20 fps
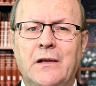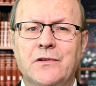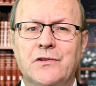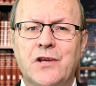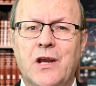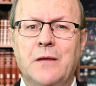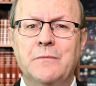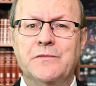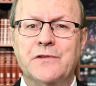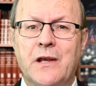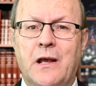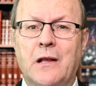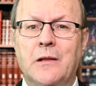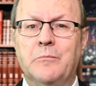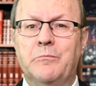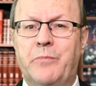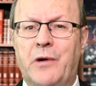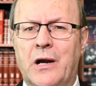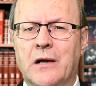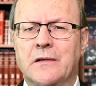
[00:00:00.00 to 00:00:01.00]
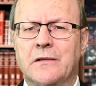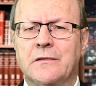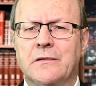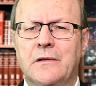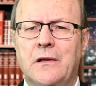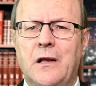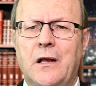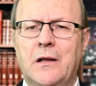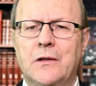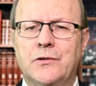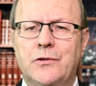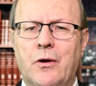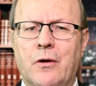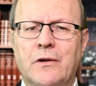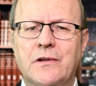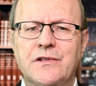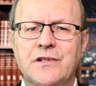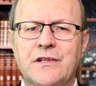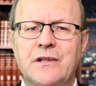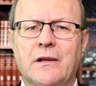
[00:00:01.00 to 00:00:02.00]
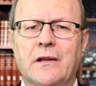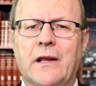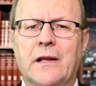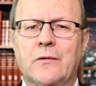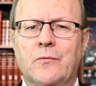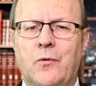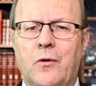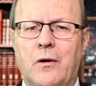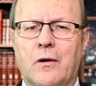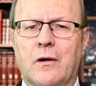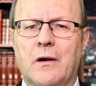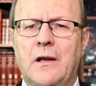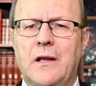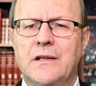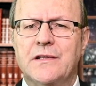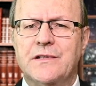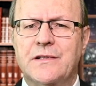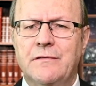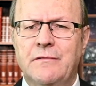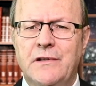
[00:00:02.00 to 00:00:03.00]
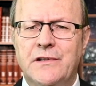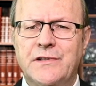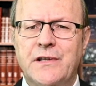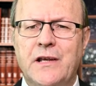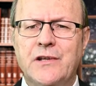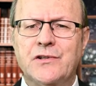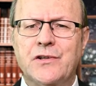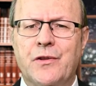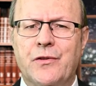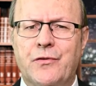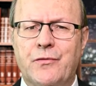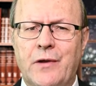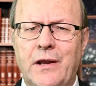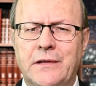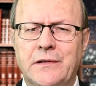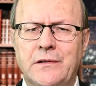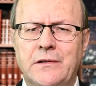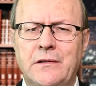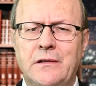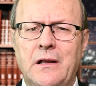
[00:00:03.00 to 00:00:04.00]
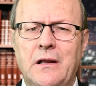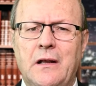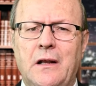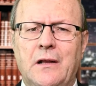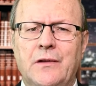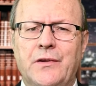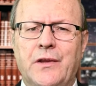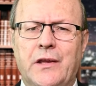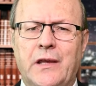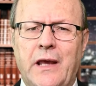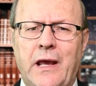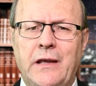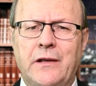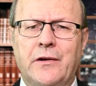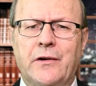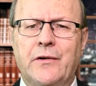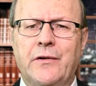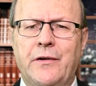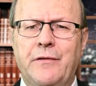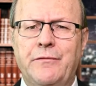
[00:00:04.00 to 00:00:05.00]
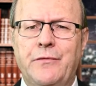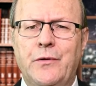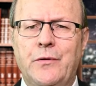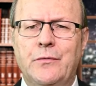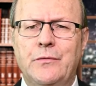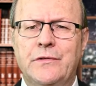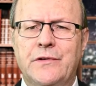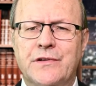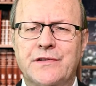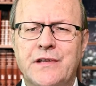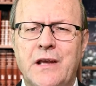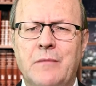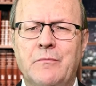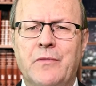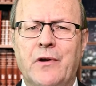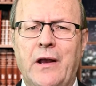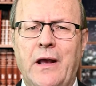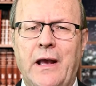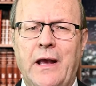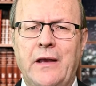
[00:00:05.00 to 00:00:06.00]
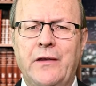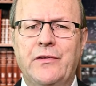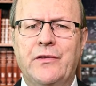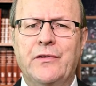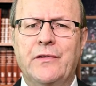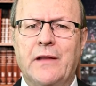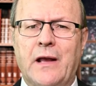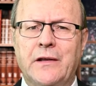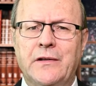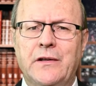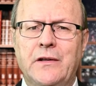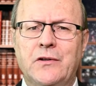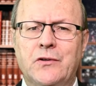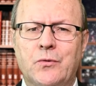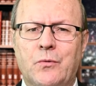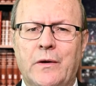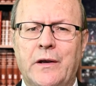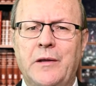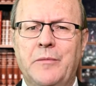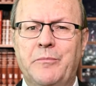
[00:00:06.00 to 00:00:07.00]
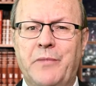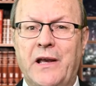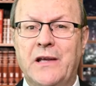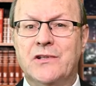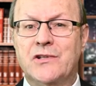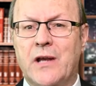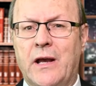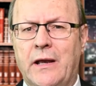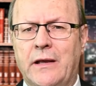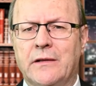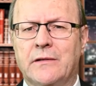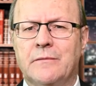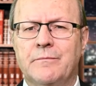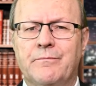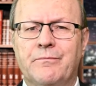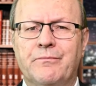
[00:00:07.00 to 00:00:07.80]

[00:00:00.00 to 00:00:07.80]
James L. Barton, Turks Still at War, Civilization Threatened, Decatur Review, December 8, 1920, page 8.